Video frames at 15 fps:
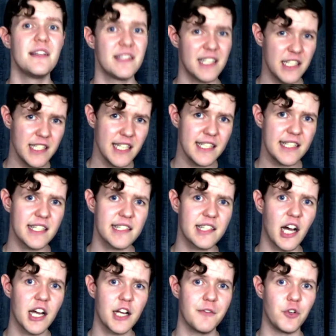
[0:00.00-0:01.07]
Since it's the
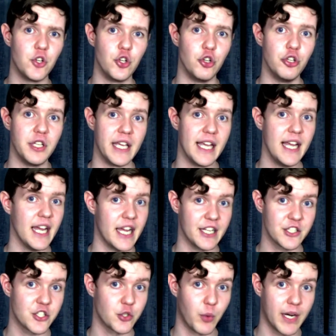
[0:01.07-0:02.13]
start of a new year,
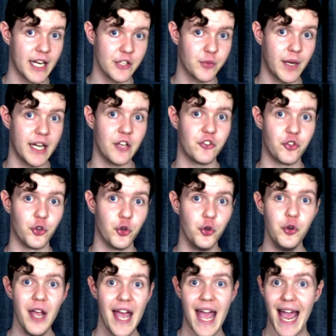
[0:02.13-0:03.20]
it's
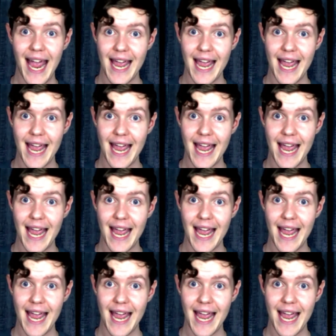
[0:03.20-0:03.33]
2022,